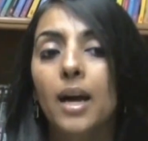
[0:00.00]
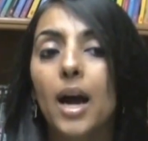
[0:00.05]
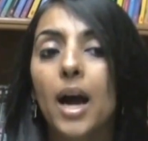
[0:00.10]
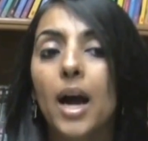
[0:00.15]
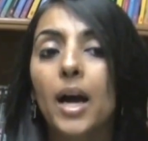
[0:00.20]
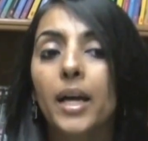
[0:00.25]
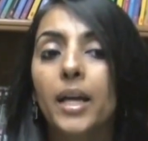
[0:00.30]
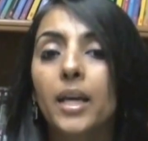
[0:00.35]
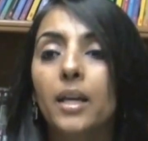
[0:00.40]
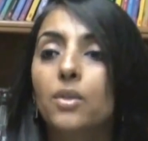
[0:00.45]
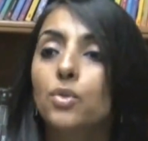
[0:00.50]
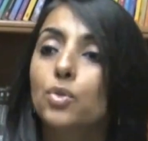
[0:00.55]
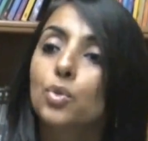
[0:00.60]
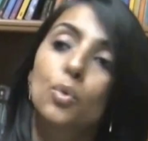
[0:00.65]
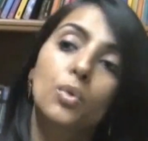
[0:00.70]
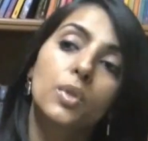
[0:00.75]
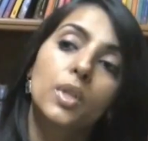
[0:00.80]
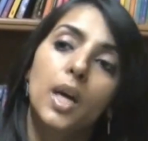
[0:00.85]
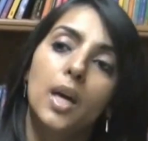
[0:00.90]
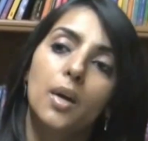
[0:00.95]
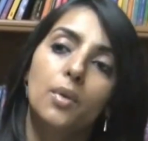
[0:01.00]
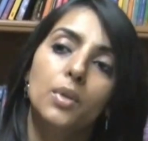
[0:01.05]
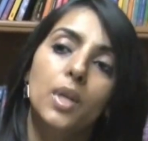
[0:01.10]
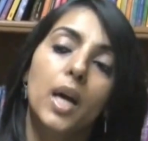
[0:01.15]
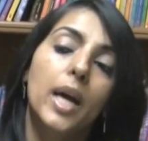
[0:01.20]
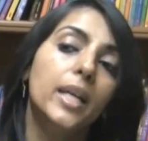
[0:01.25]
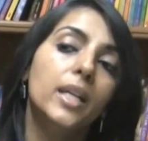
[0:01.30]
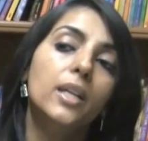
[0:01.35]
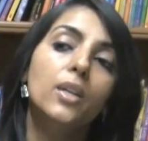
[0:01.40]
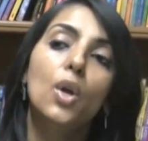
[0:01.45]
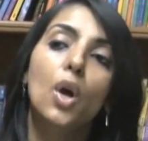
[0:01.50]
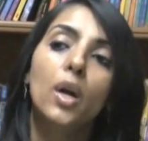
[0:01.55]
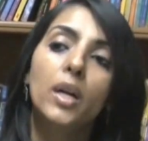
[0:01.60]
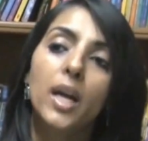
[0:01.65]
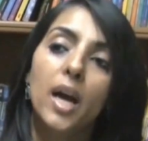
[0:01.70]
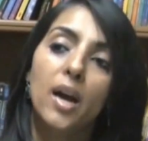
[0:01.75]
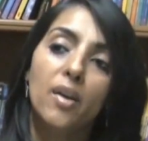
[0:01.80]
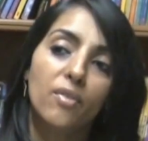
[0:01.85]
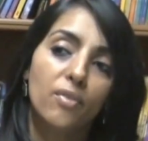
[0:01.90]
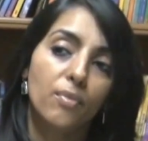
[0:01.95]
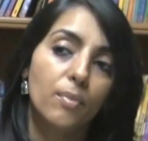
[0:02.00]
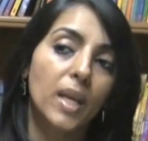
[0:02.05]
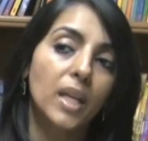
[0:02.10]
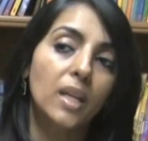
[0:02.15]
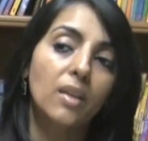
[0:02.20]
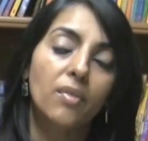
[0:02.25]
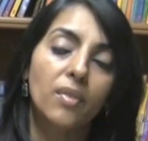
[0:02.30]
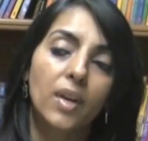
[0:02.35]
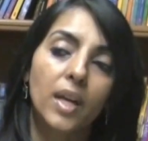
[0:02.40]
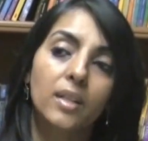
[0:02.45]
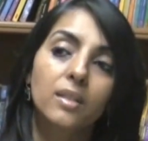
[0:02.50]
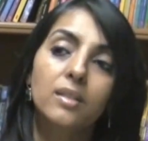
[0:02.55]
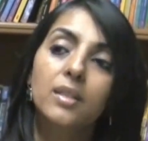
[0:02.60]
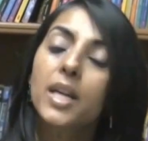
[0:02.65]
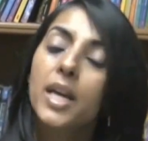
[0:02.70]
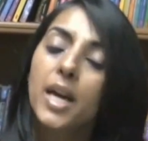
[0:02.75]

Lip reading: I zoned out. I did not have many friends.